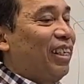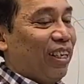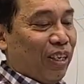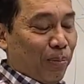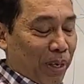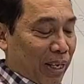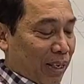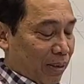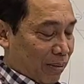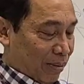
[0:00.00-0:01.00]
gonna be
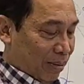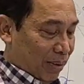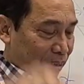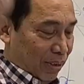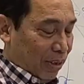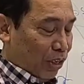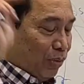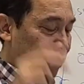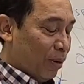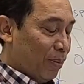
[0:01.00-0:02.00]
closed
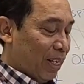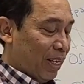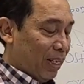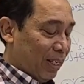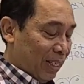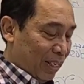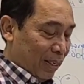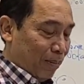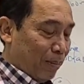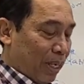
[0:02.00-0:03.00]
from the
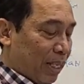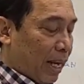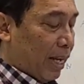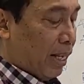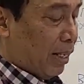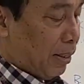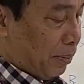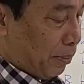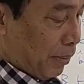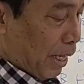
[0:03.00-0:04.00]
birth canal.
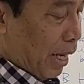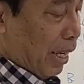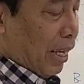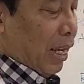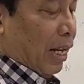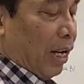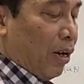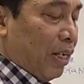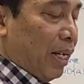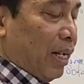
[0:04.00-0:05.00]
Okay.
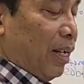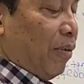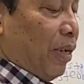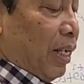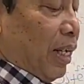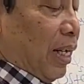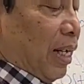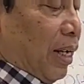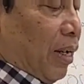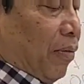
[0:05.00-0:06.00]
Now
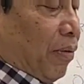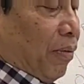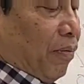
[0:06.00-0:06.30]
the